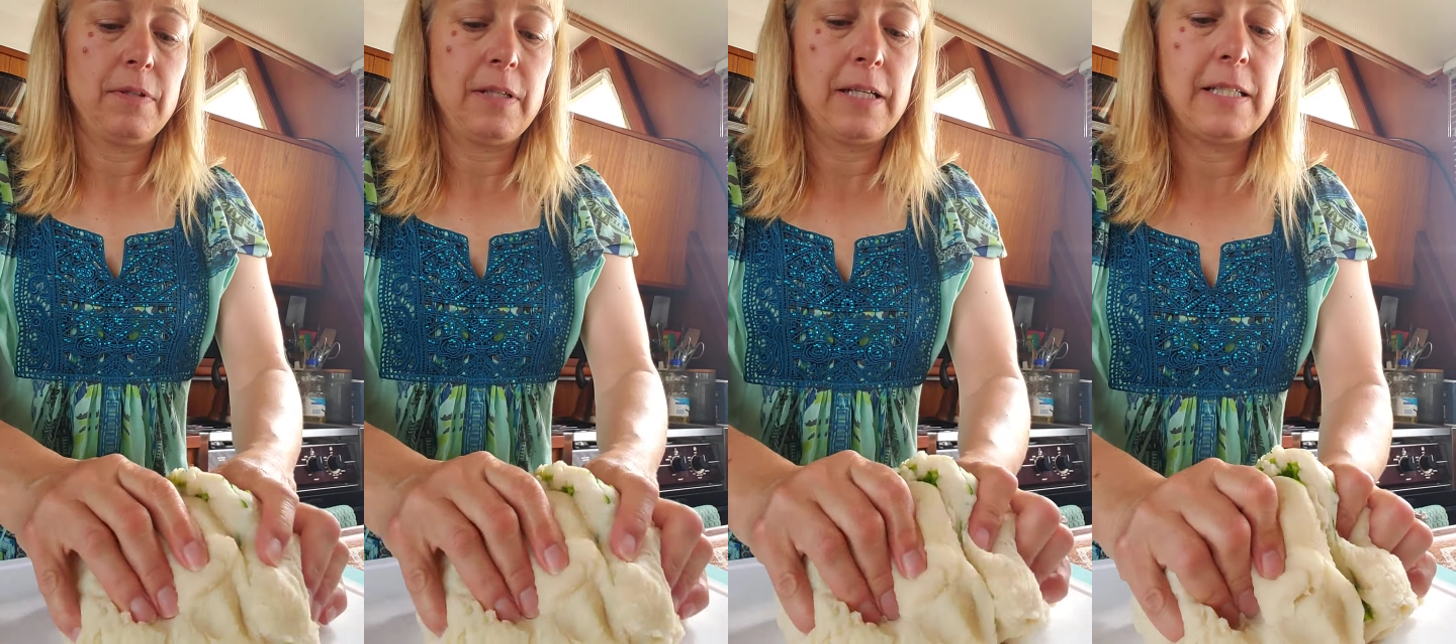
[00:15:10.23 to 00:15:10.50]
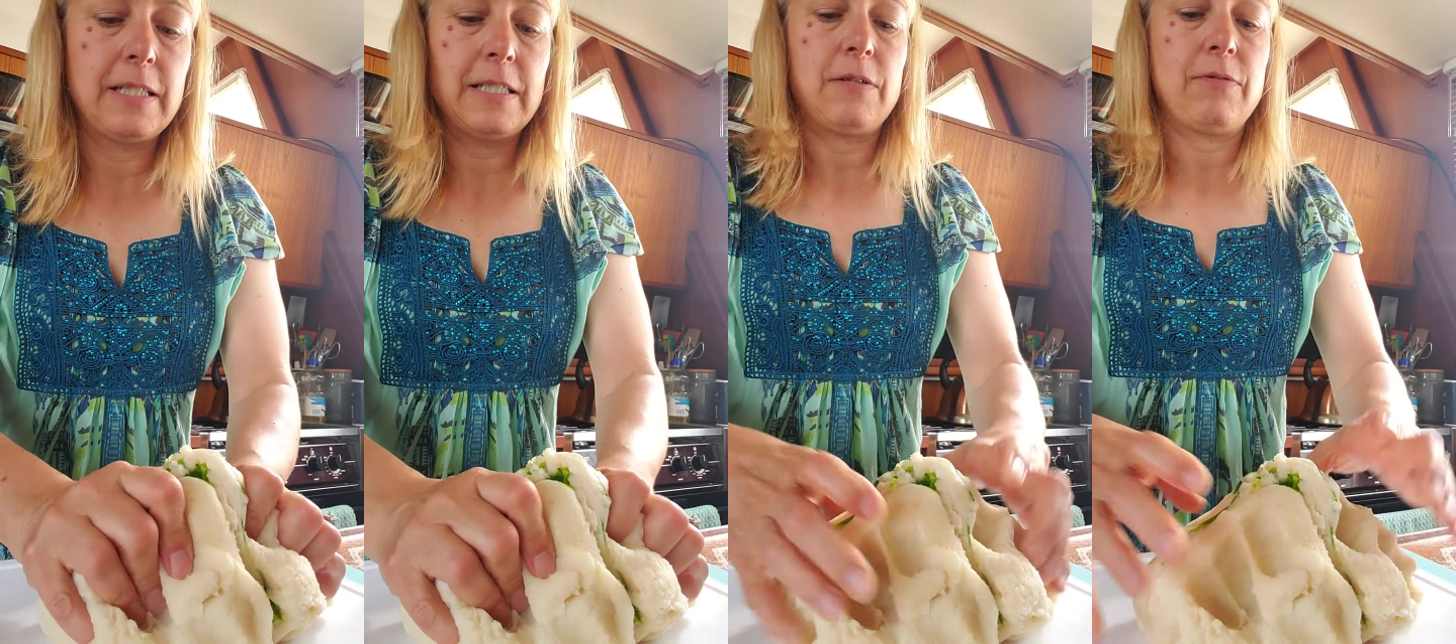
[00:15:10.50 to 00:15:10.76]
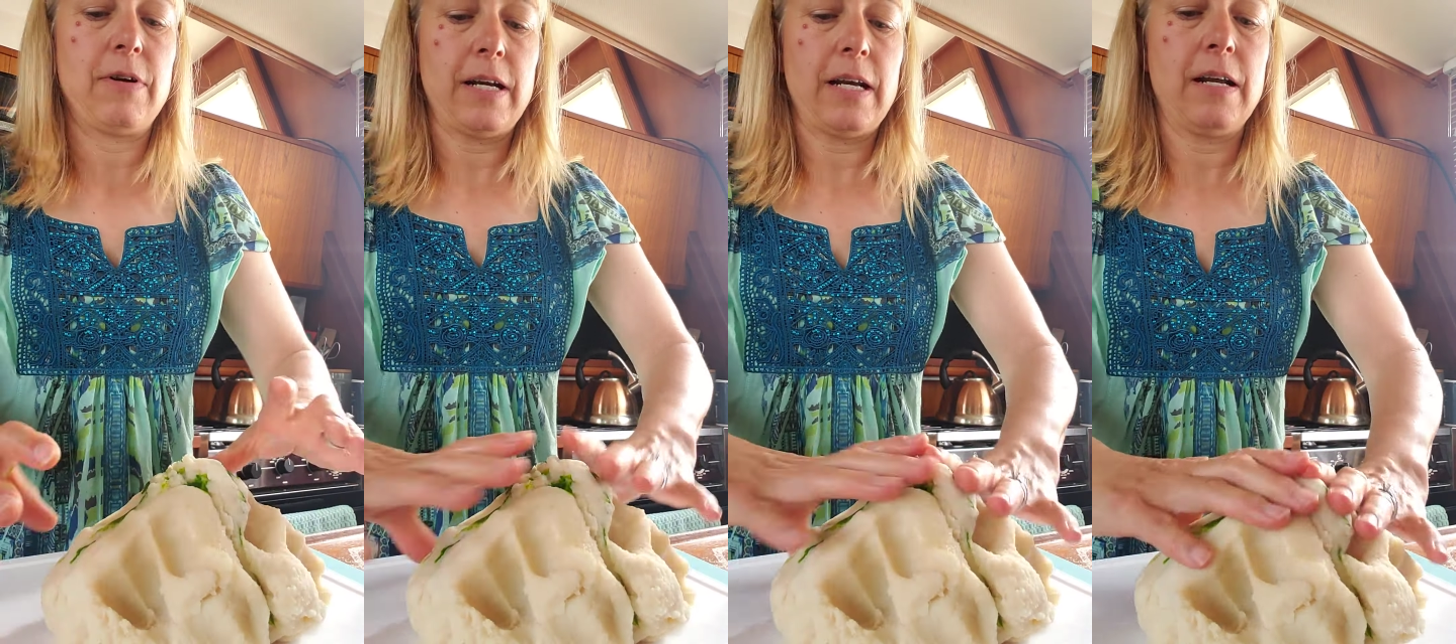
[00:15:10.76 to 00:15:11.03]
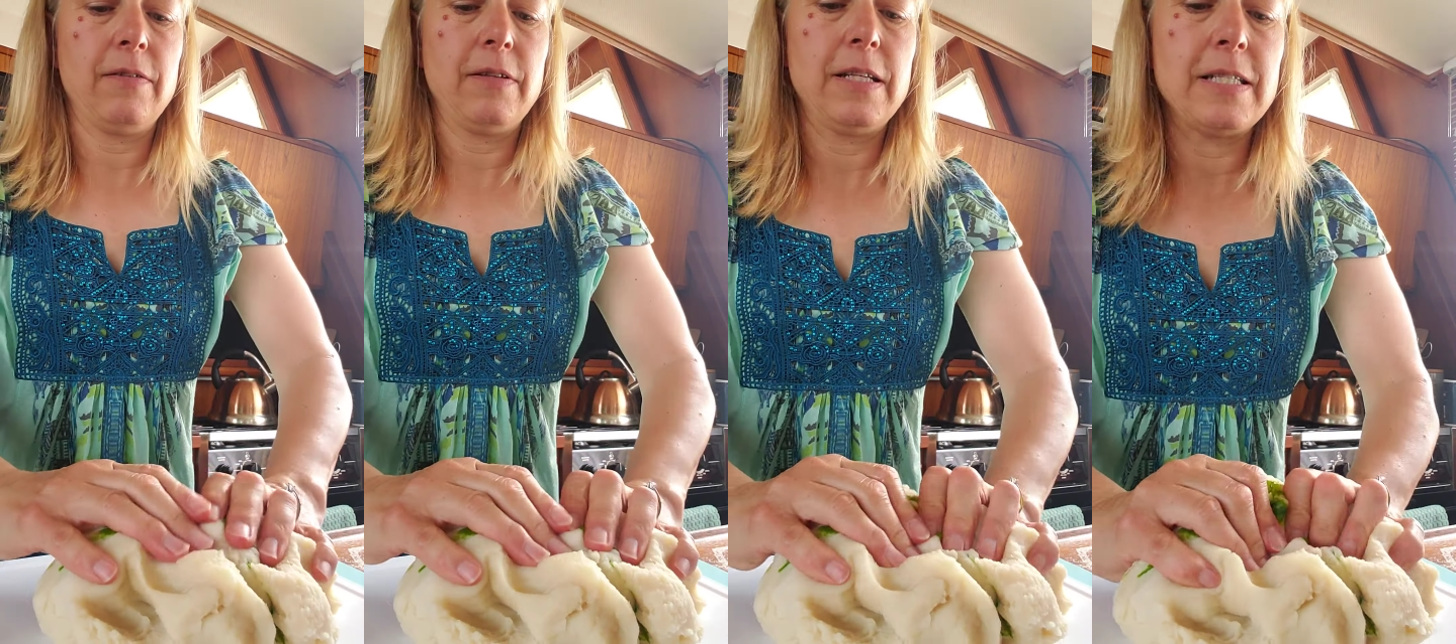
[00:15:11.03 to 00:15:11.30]
Like I said, right
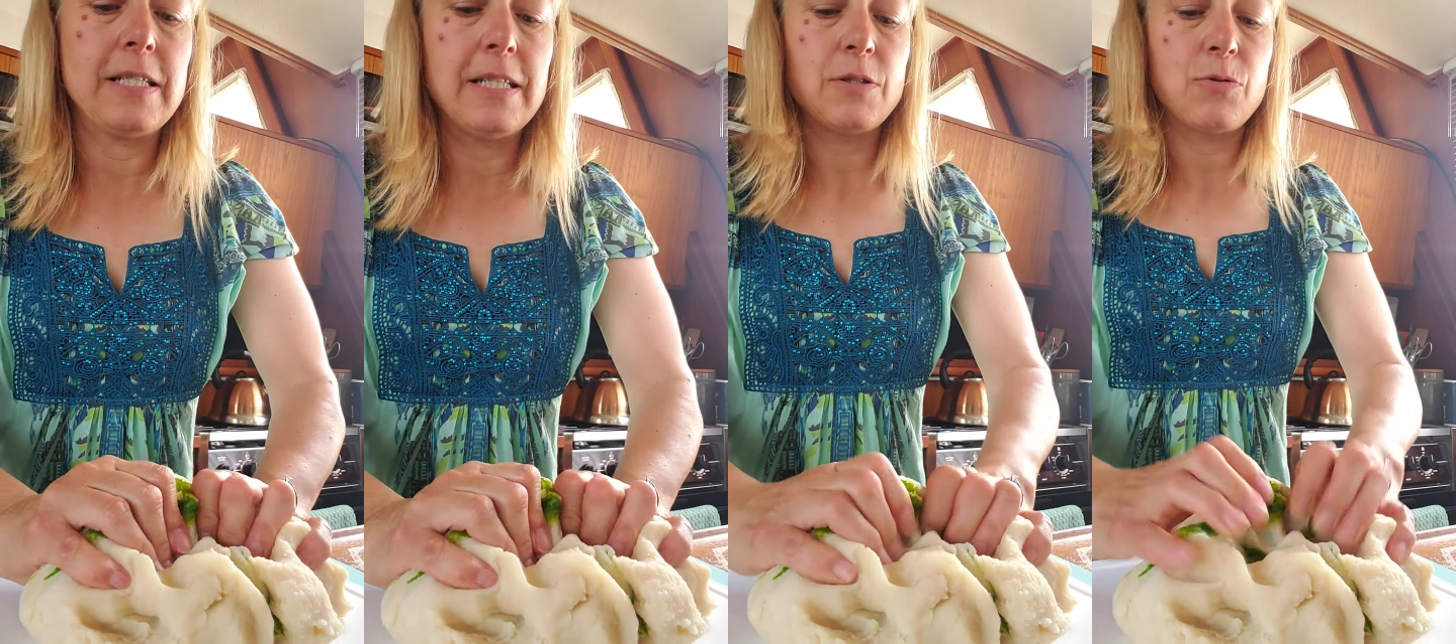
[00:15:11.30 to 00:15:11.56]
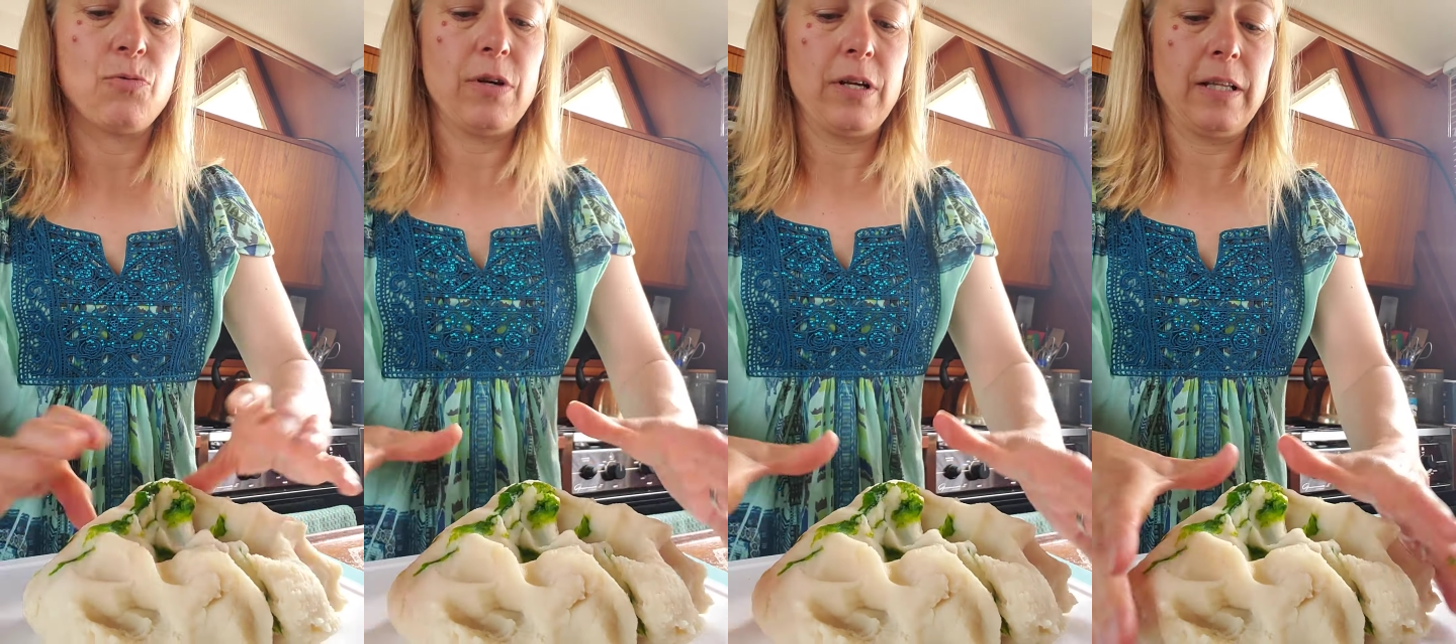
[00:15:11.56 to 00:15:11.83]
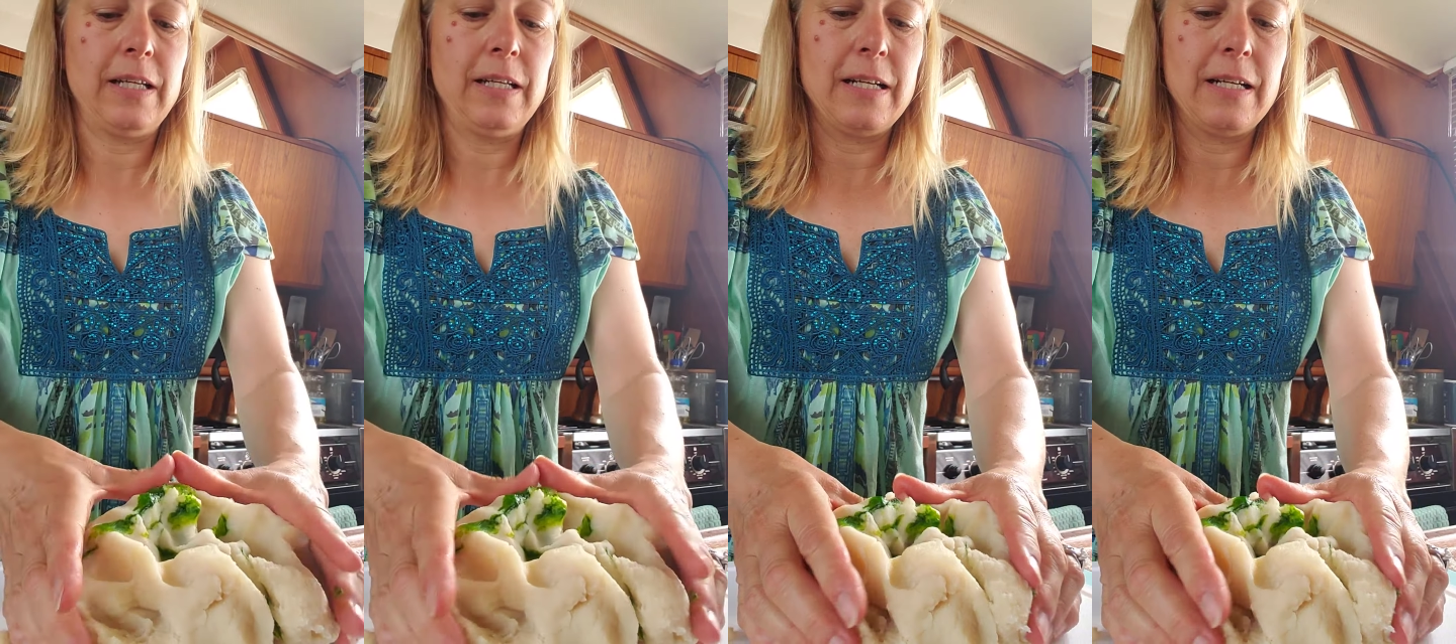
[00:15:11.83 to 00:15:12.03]
now this is really